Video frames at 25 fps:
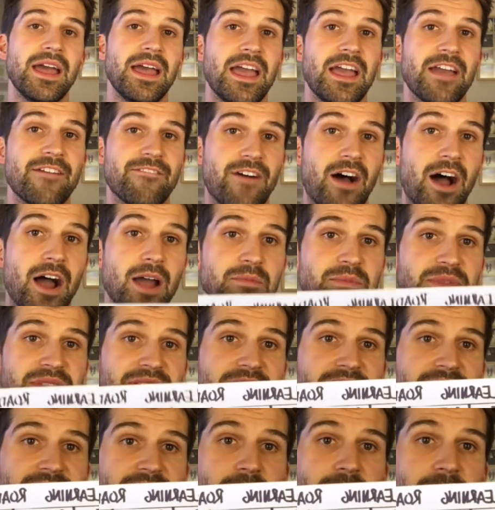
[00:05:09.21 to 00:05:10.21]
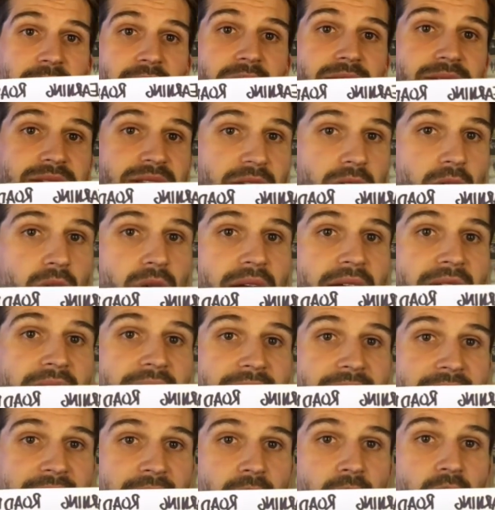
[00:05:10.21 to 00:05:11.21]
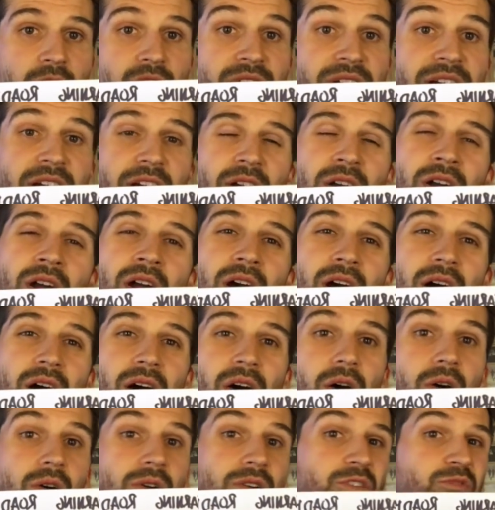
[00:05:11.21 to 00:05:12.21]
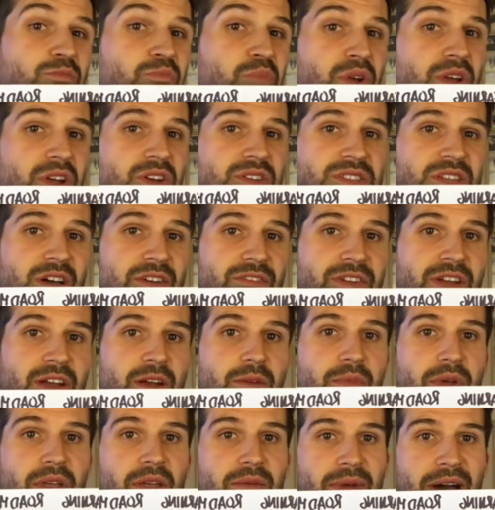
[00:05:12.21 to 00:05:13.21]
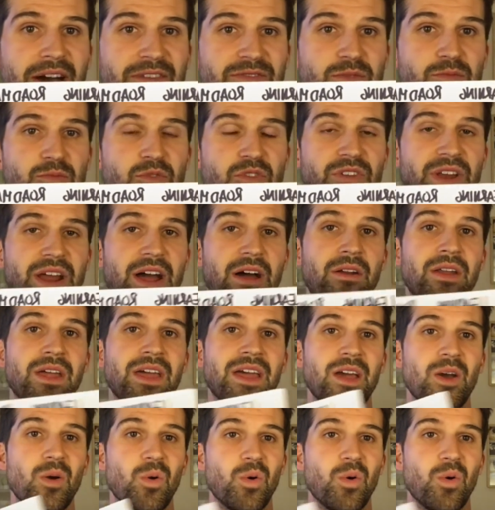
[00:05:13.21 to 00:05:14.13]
If I'm seeing something and it's like, okay, yeah, you're over here, or you put yourself here, but you have to move it out.